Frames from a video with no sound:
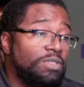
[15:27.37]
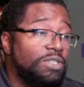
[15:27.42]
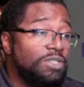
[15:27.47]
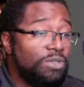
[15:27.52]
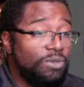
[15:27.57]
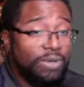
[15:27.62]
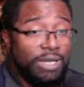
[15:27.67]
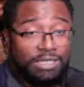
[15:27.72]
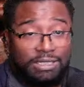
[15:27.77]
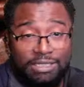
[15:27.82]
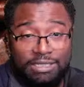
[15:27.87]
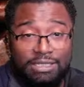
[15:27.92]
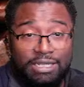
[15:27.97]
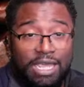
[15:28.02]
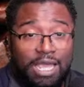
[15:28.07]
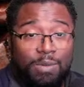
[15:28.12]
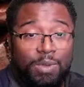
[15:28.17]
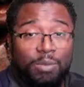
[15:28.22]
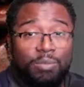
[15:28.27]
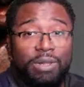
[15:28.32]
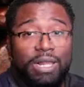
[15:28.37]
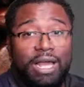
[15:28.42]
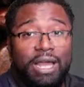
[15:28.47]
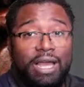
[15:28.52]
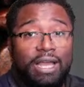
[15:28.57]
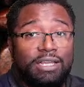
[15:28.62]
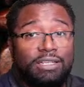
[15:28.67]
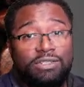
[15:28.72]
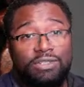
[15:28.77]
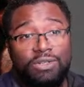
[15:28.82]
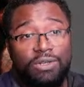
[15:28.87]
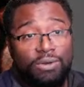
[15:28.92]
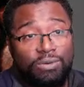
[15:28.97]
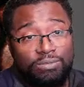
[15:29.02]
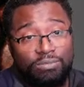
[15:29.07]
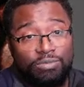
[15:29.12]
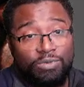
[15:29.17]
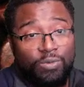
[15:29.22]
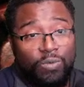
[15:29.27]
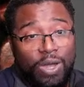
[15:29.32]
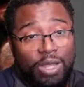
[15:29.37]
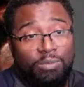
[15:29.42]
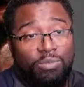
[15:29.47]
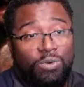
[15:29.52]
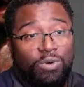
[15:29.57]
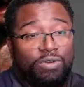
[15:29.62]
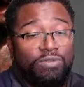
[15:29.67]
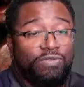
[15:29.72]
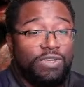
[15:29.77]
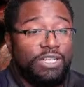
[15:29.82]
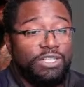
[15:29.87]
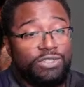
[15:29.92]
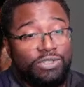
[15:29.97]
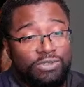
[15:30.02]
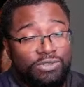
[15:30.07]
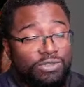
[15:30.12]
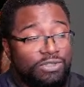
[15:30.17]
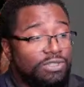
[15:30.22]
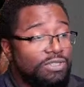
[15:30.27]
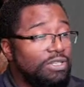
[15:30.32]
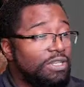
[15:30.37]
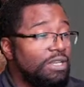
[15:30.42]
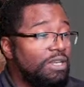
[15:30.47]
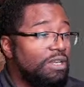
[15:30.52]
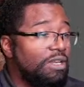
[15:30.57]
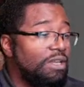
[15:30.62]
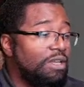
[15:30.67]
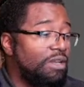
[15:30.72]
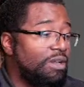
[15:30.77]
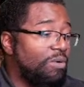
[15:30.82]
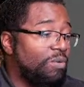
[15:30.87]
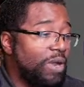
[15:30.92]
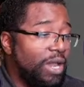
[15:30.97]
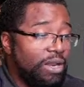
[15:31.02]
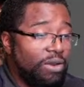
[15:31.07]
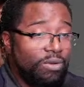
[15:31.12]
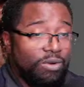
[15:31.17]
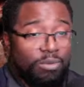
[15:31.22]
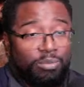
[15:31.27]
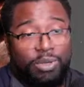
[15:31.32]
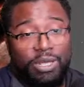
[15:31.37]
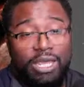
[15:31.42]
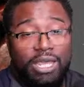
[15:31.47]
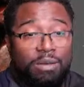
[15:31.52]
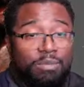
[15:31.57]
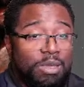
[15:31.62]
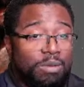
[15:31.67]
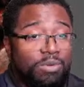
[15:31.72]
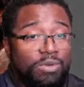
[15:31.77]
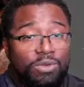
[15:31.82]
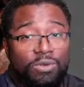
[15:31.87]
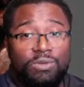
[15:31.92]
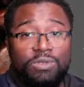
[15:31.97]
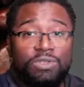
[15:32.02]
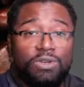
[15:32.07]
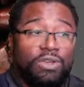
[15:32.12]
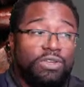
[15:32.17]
to do as its name implies, you know, whiteboard features writing on a pen, maybe use it